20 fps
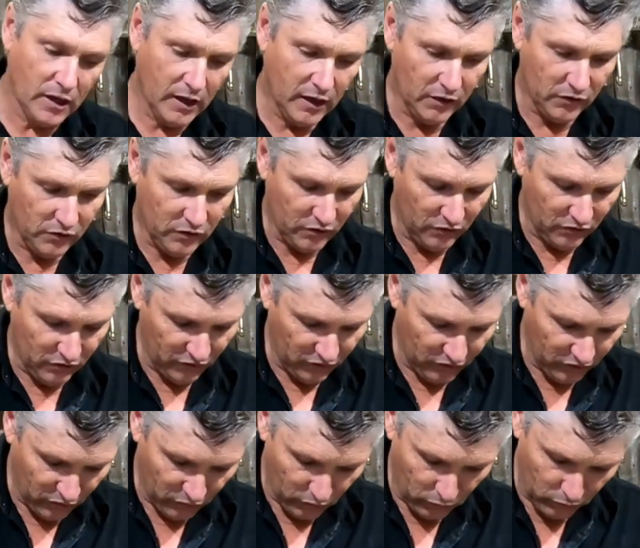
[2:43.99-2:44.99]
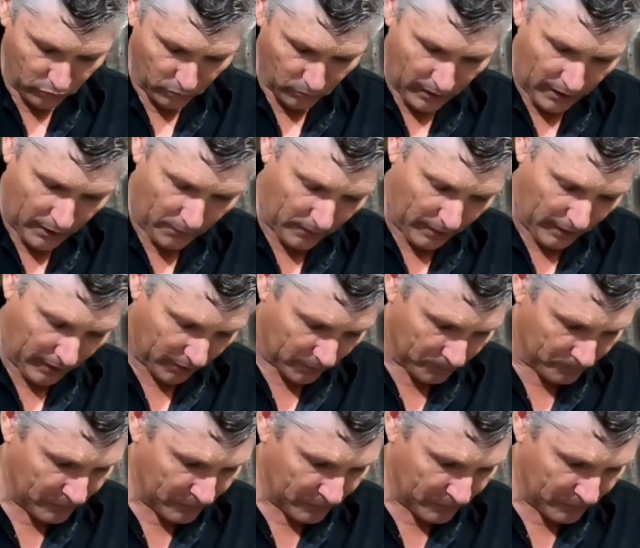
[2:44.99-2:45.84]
and it's consistent all the way around.